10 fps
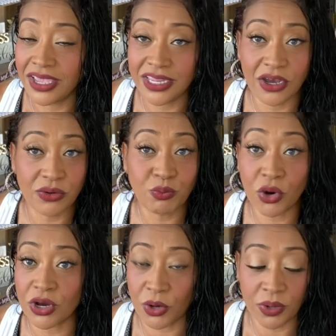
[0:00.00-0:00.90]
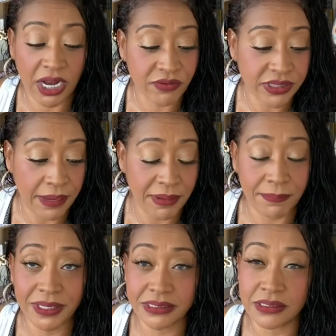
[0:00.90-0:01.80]
you know, work or whatever that
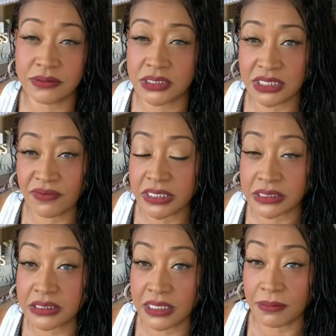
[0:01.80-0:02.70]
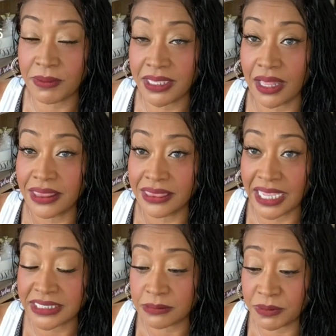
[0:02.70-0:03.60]
may be. So CVS is going to be
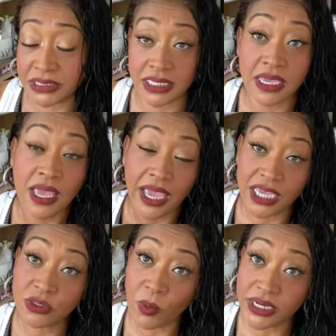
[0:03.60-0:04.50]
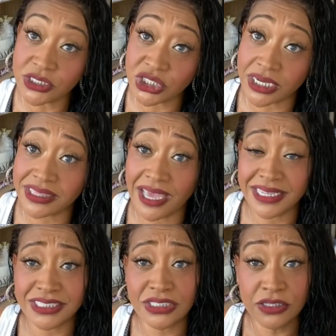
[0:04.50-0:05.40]
less busy. And the way to check
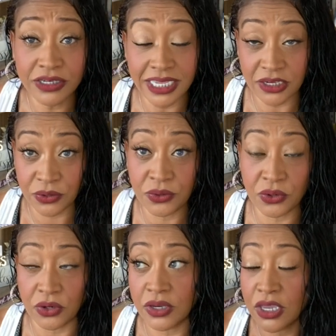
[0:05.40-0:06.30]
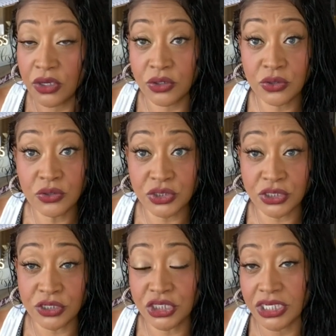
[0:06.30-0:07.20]
that is look at Google. Google
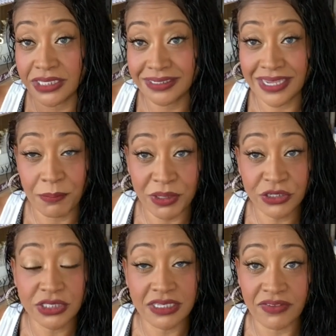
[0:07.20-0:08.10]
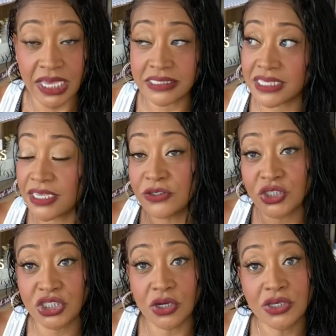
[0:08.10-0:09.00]
search and then type in your CVS. It'll
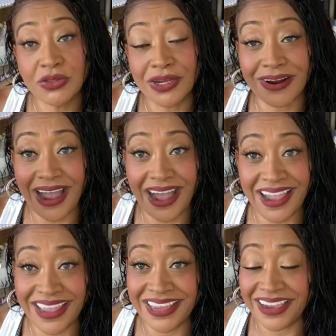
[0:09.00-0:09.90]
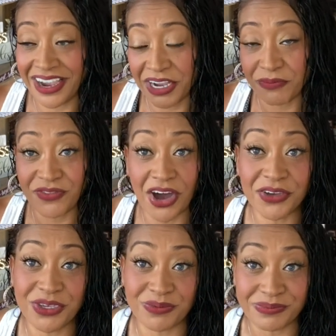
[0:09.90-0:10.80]
show you their high um,
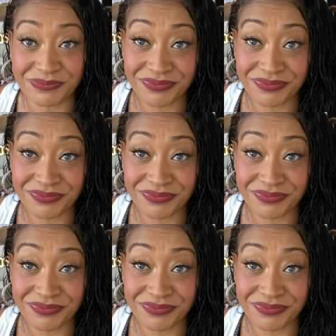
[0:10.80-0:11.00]
volume